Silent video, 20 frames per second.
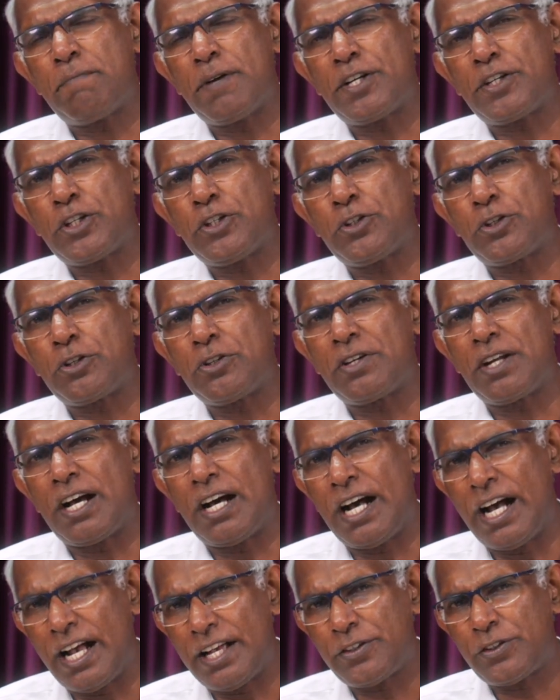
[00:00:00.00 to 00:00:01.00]
but you should
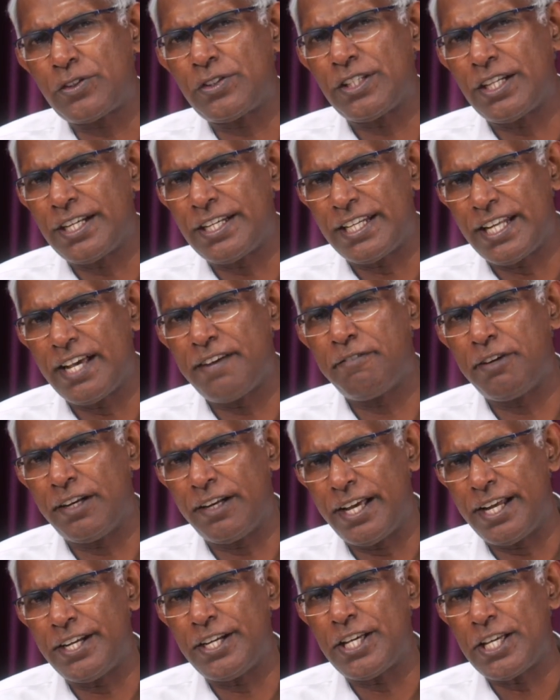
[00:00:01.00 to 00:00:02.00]
ask the devil,
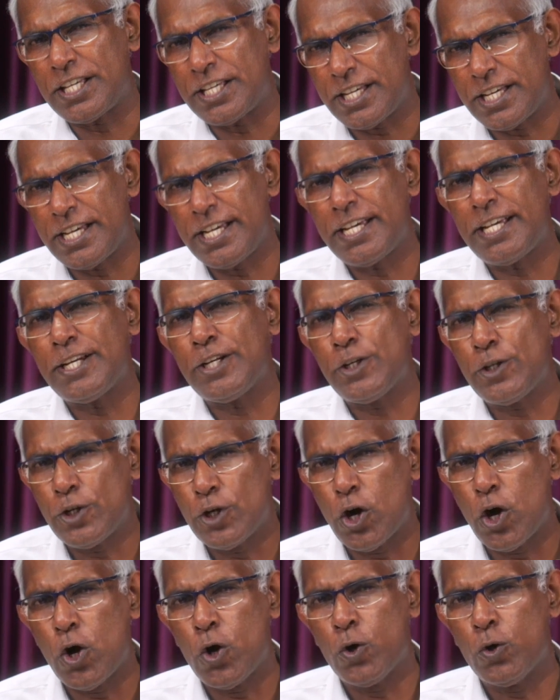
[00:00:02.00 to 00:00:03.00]
and he
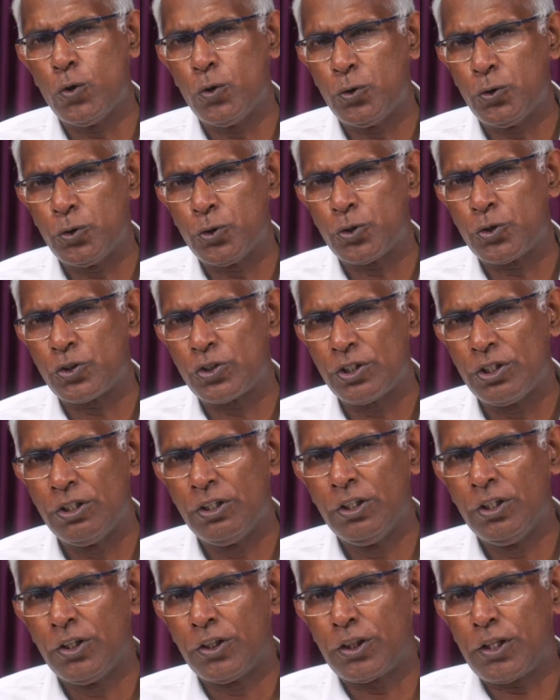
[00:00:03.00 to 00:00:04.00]
knows
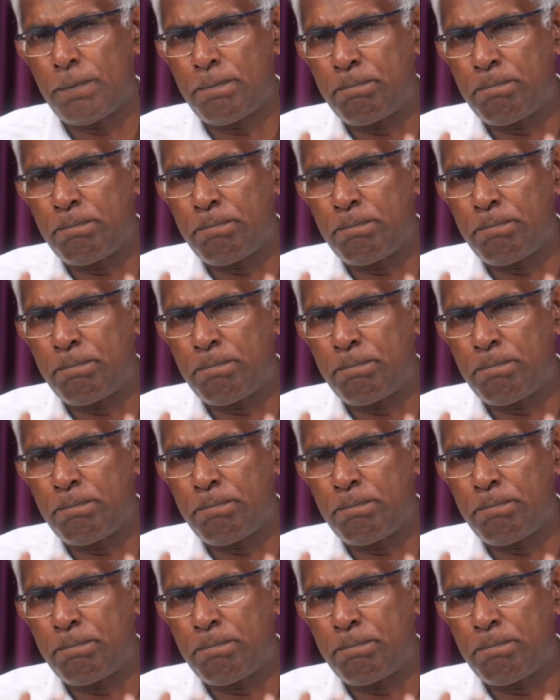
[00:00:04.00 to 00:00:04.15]
the